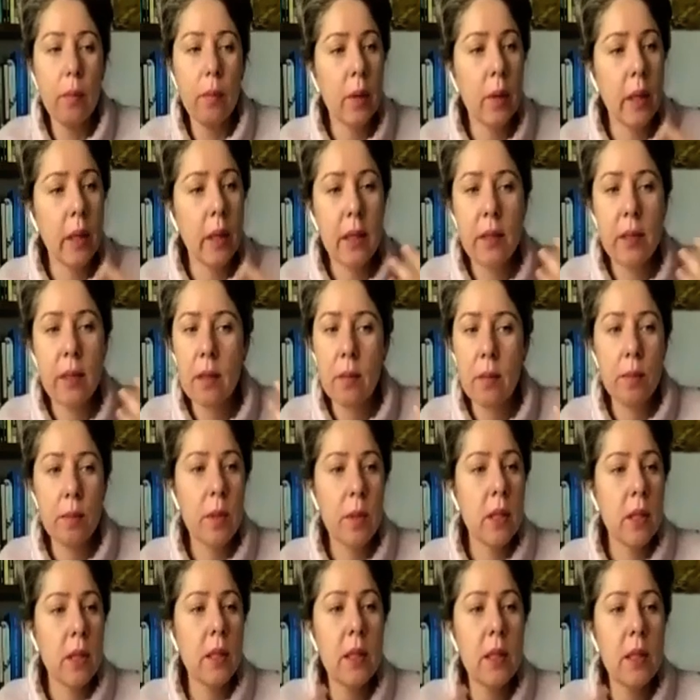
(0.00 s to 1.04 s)
like
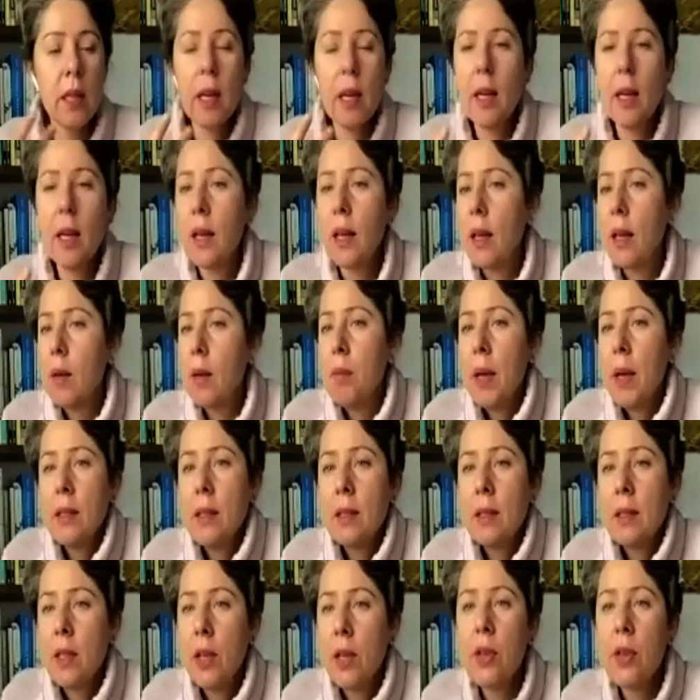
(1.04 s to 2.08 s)
some singing,
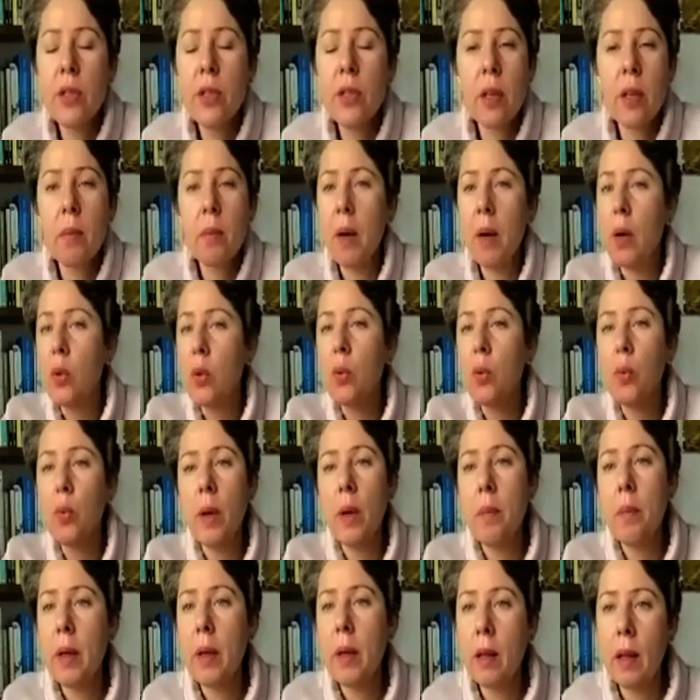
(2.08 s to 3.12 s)
meditating about
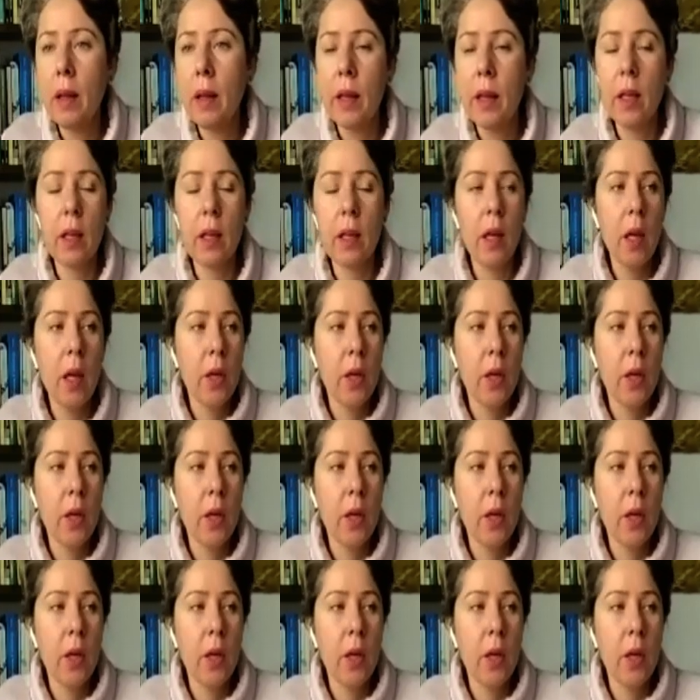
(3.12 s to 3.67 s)
women, like,